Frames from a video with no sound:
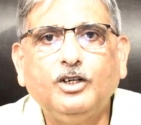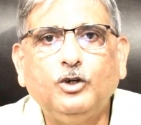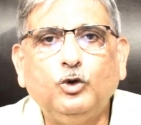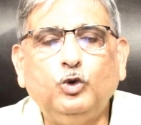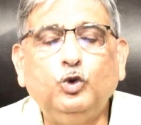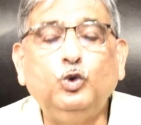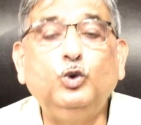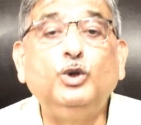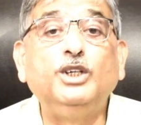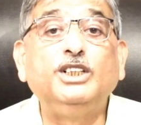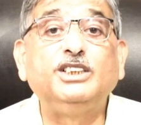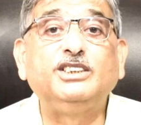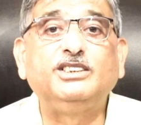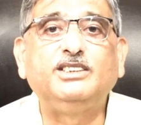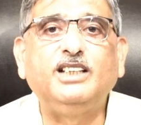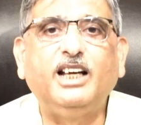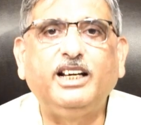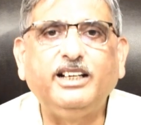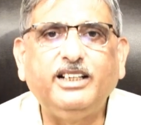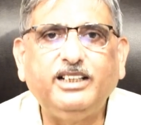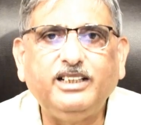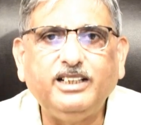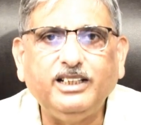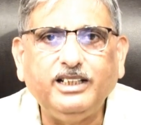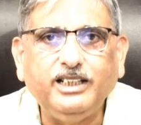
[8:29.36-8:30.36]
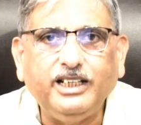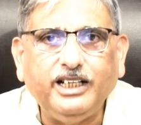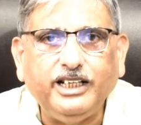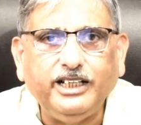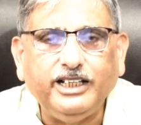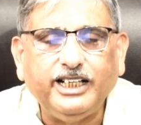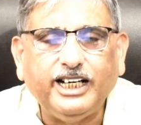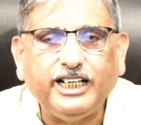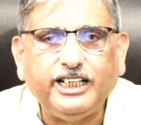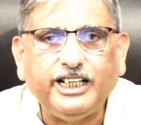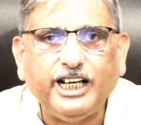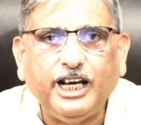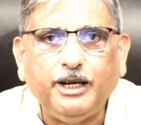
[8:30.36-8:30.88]
Who has done it in
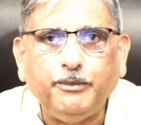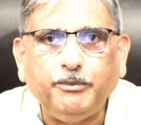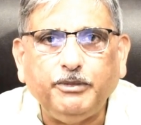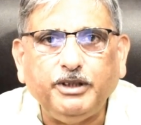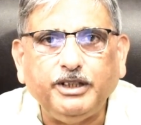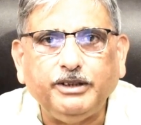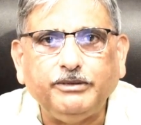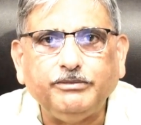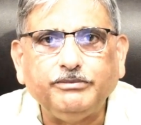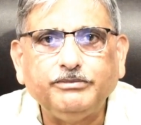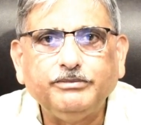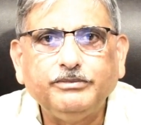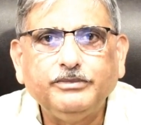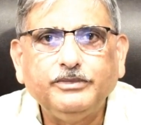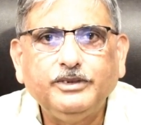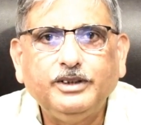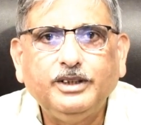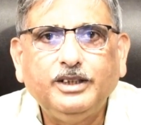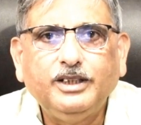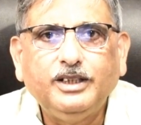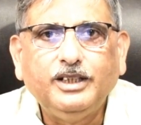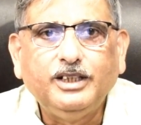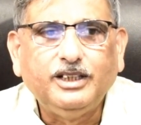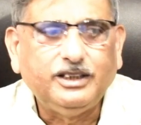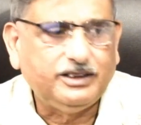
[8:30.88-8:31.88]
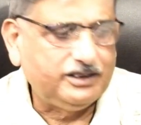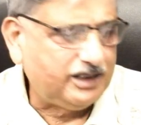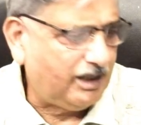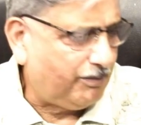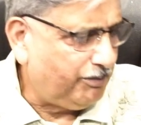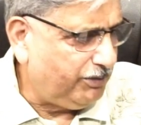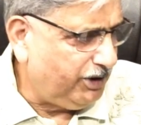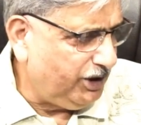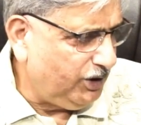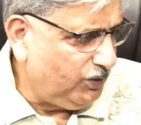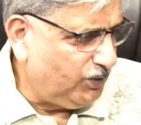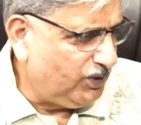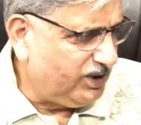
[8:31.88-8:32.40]
India? Tell me.
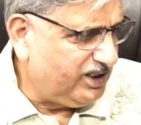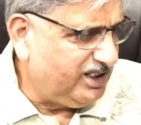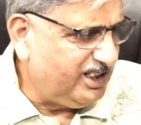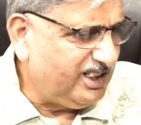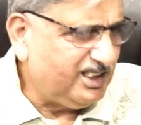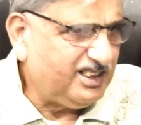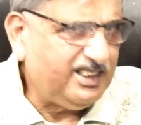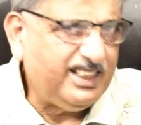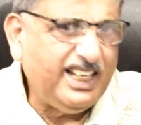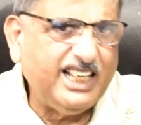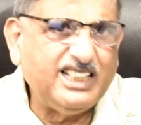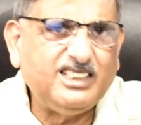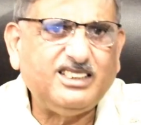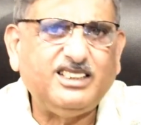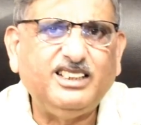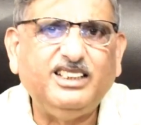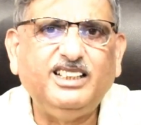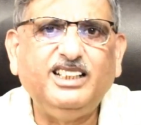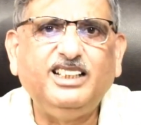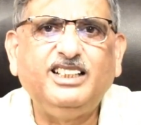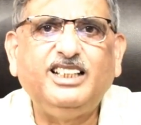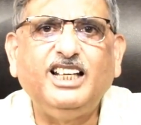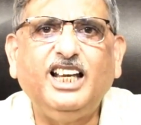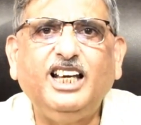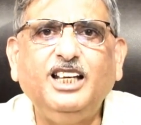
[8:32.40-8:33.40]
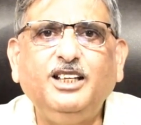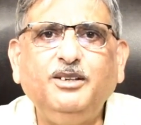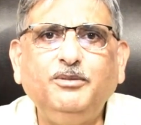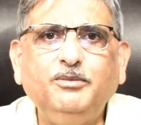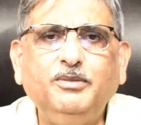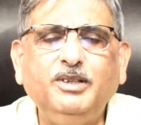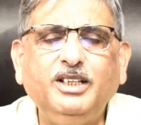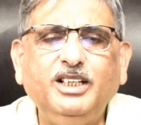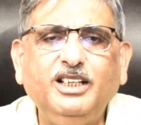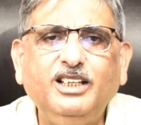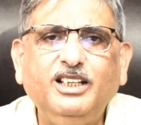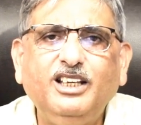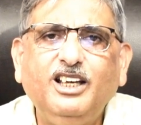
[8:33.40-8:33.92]
Somebody was just yesterday telling
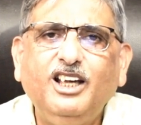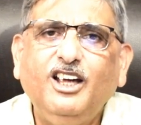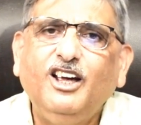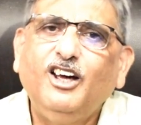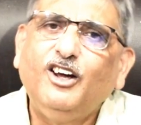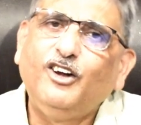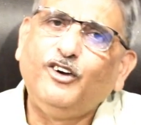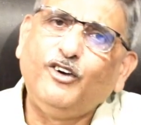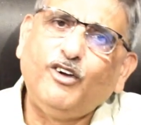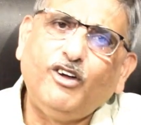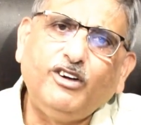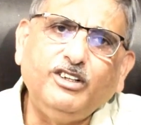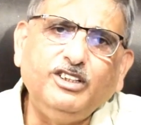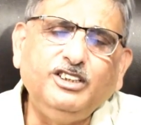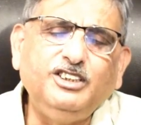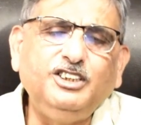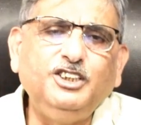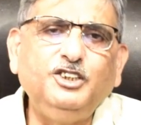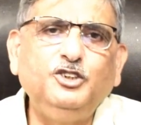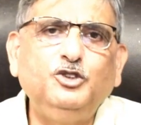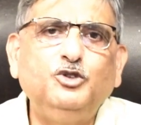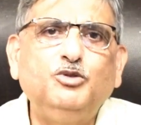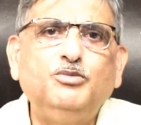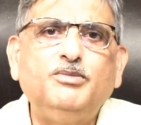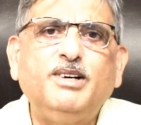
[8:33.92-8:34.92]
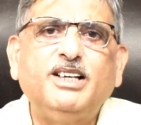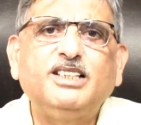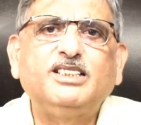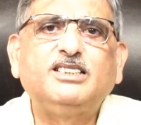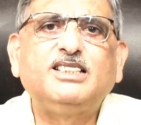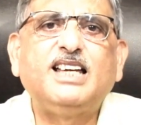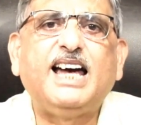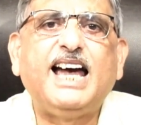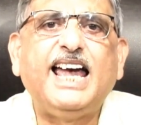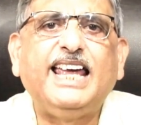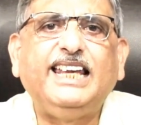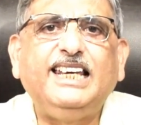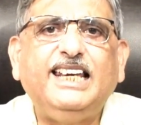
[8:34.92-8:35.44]
me, Ronnie ji, you must
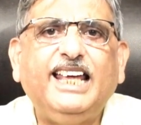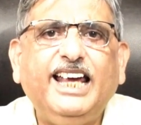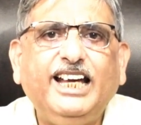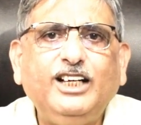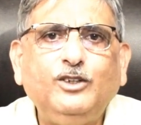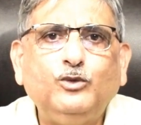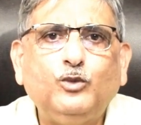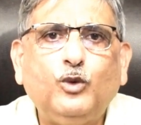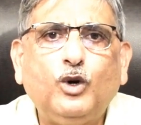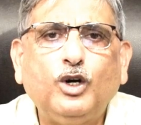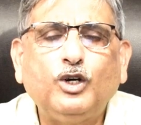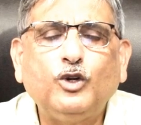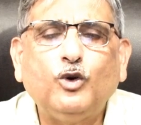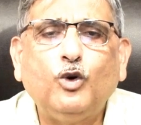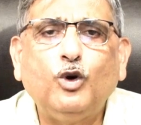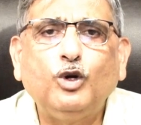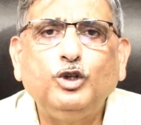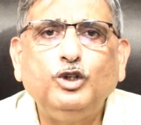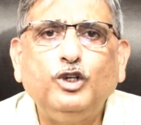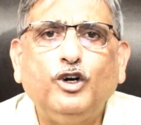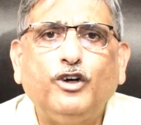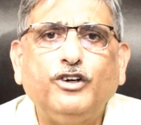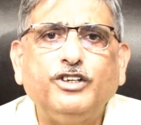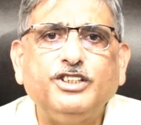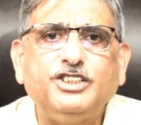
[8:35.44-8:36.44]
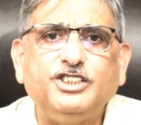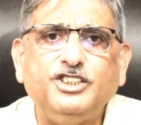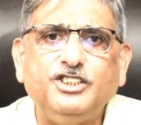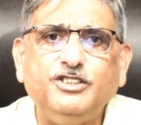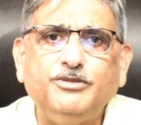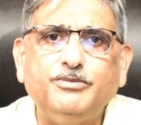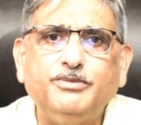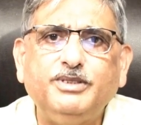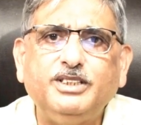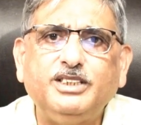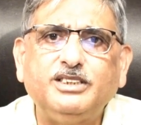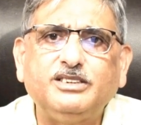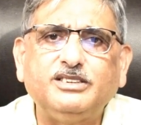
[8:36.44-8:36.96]
highlight what all your
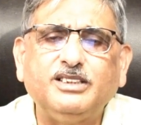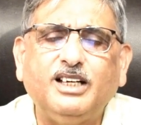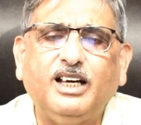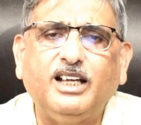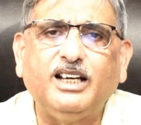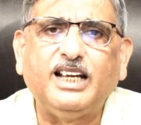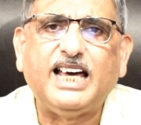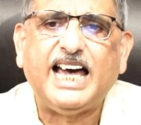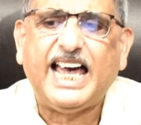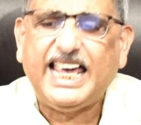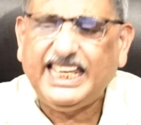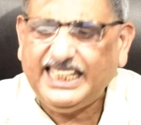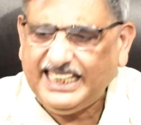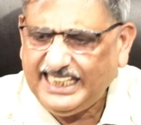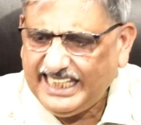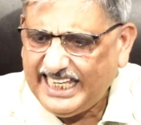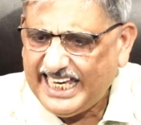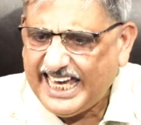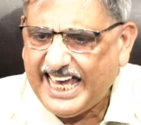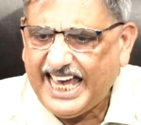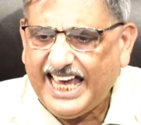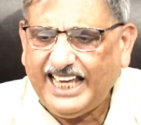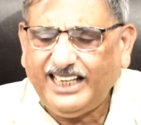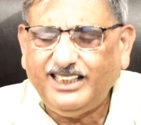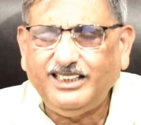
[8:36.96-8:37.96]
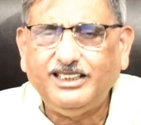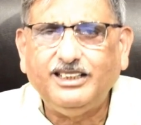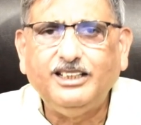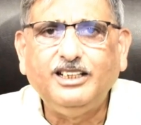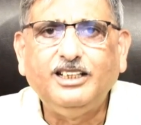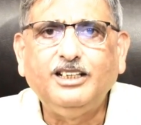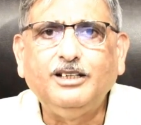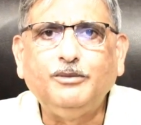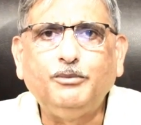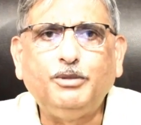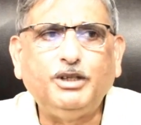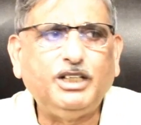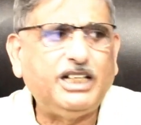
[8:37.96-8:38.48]
achievements are. I can,
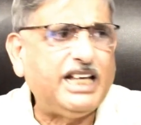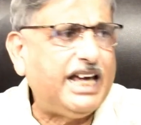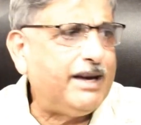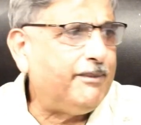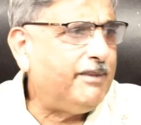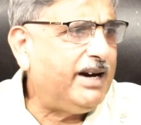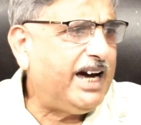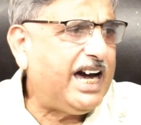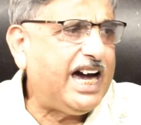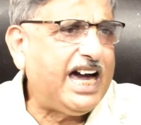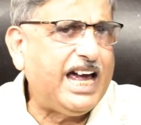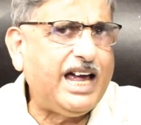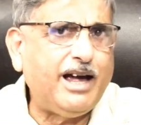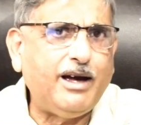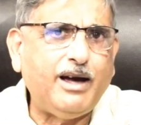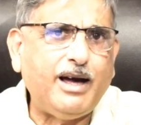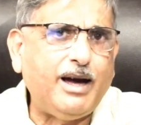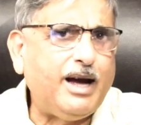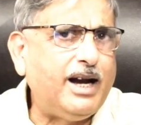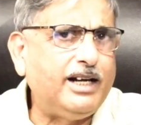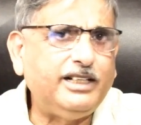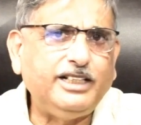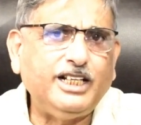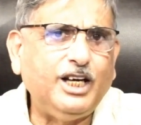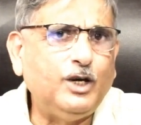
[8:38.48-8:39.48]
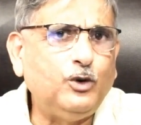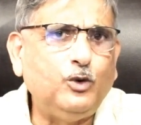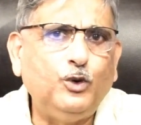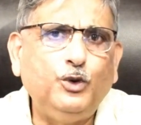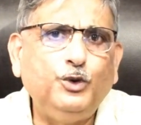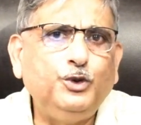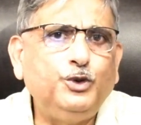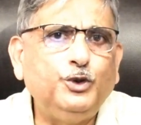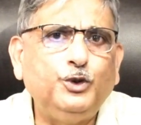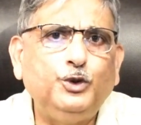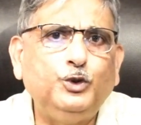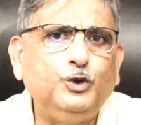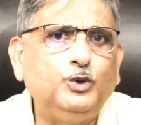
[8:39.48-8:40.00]
but aren't I
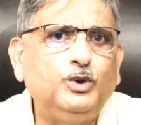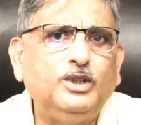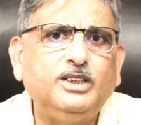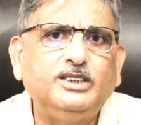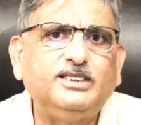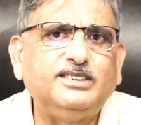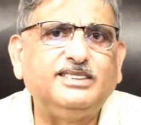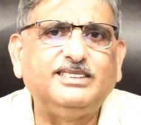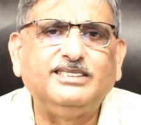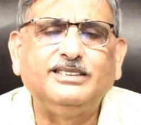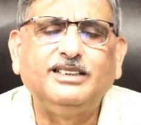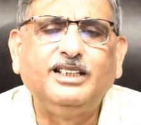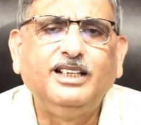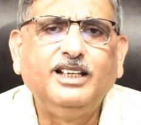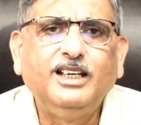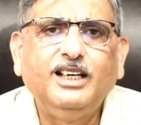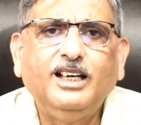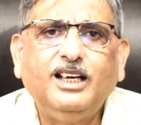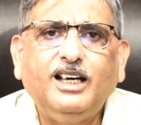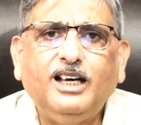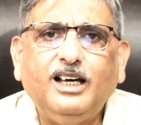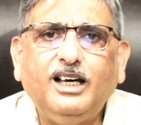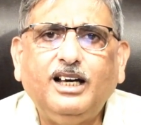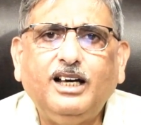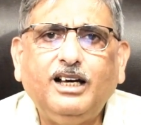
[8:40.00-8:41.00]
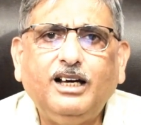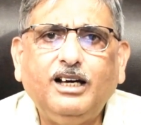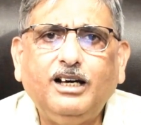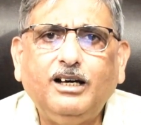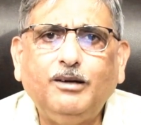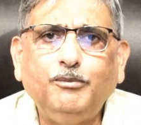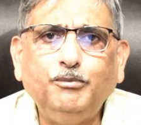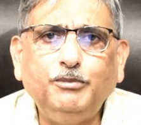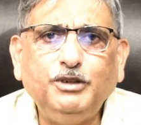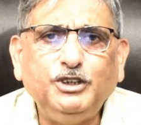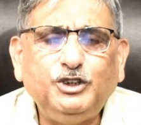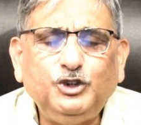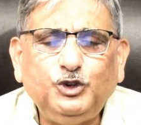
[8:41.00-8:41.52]
going to do
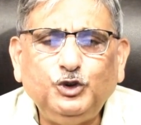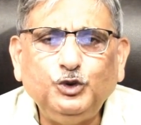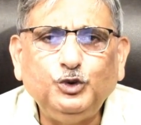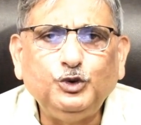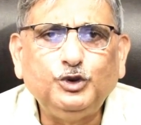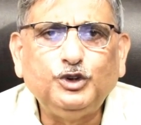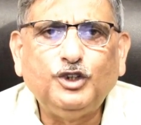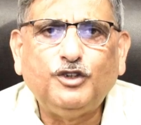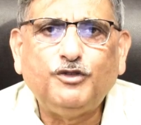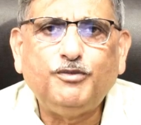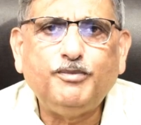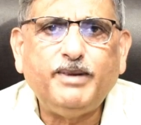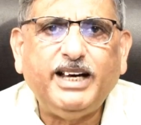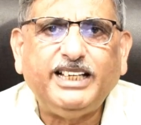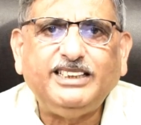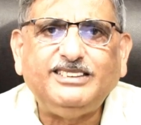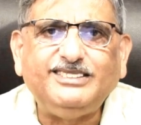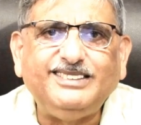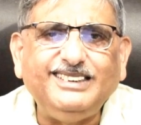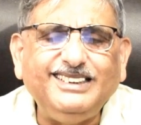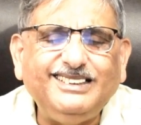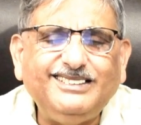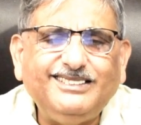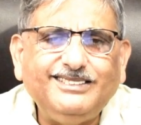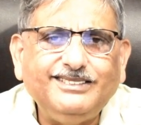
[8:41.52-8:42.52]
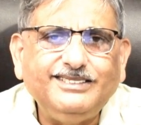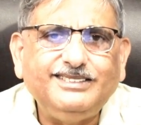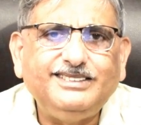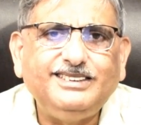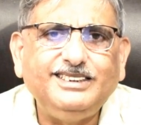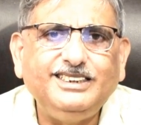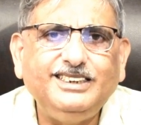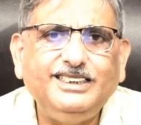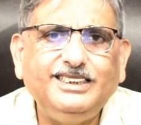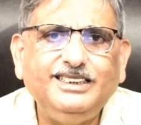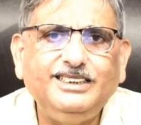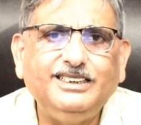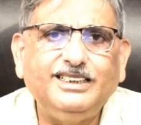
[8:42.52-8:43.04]
a misuse of my
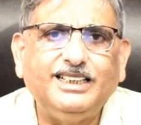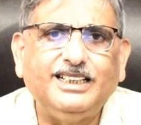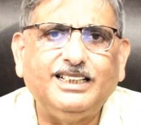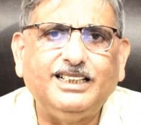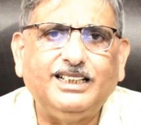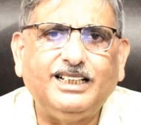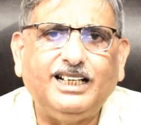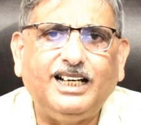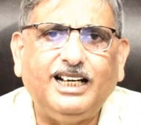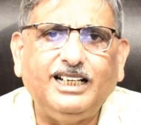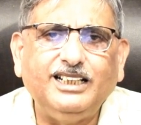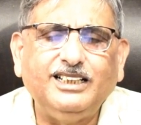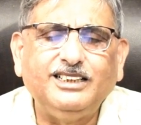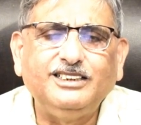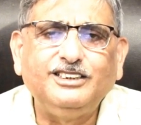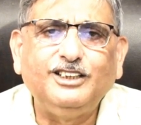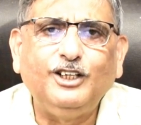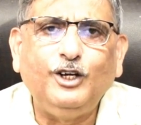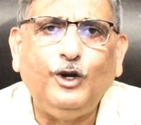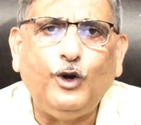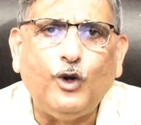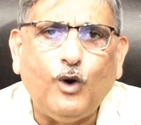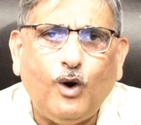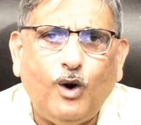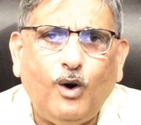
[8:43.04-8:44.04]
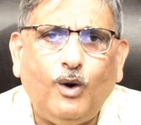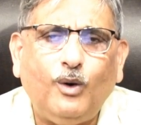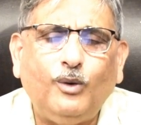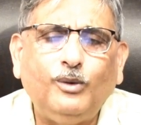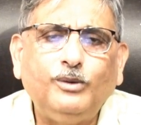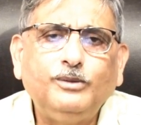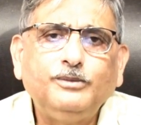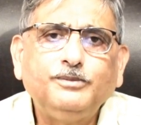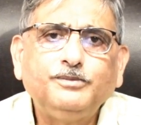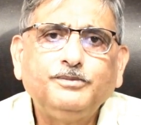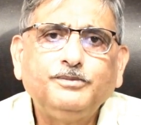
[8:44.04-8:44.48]
secrecy under the law